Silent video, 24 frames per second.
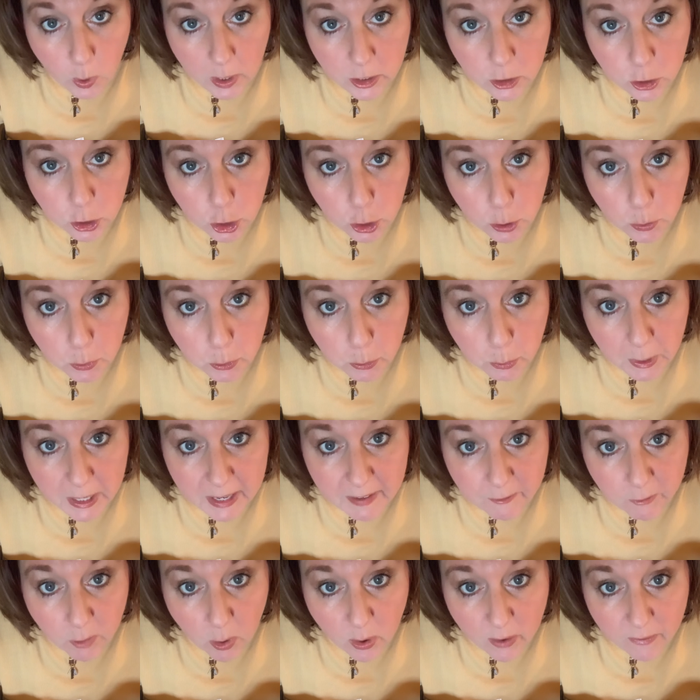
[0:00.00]
2, 3,
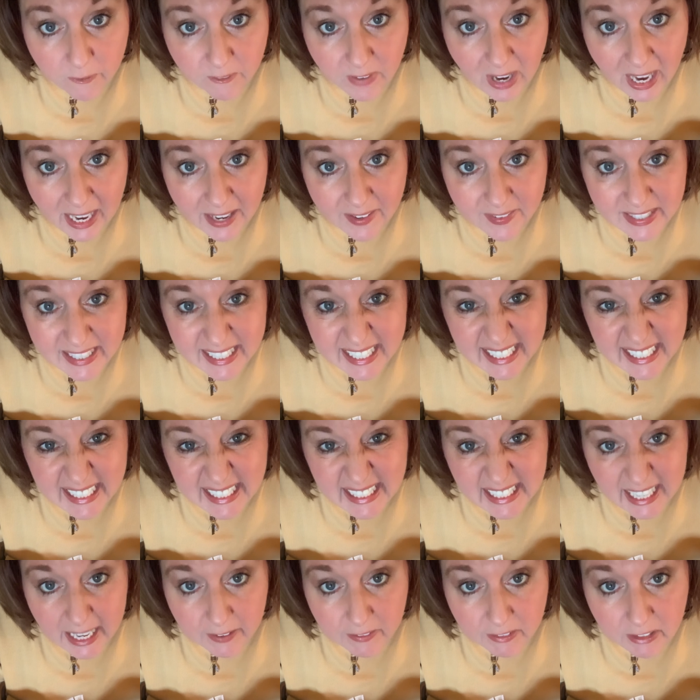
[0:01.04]
4, 5, 6,
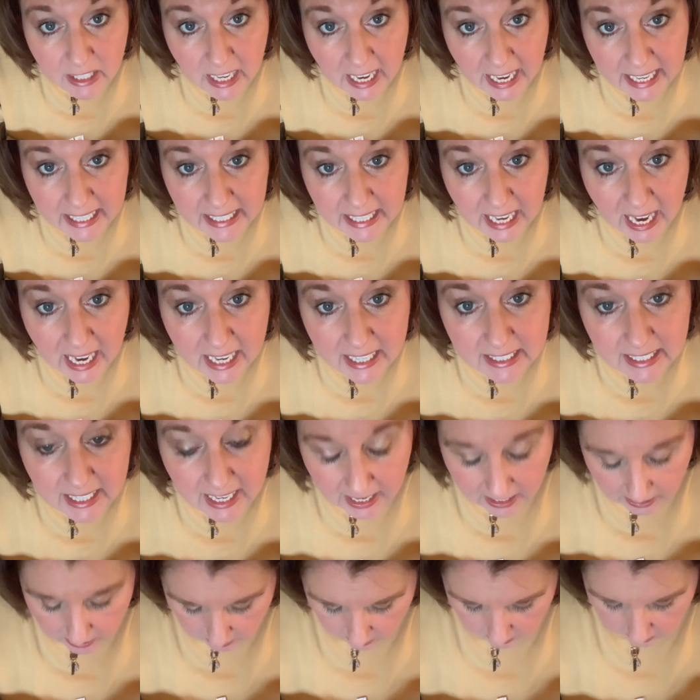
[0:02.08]
7, 8, 9,
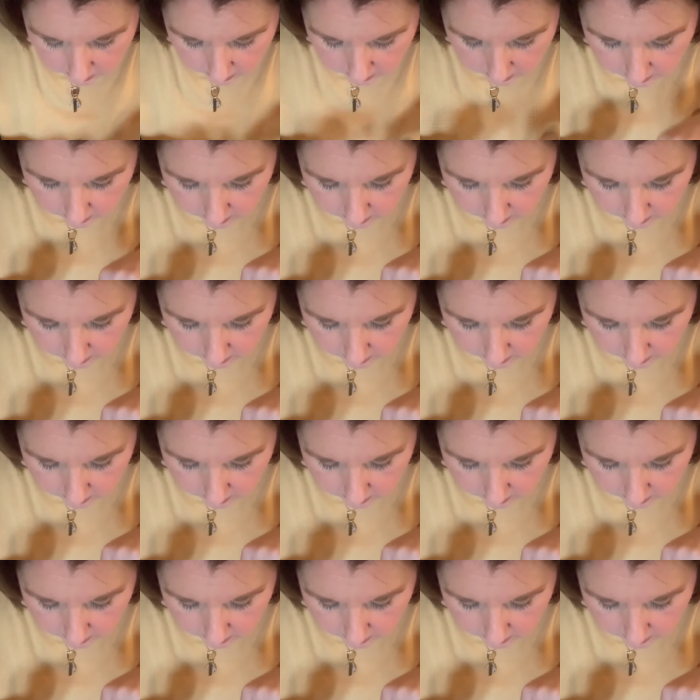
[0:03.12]
10.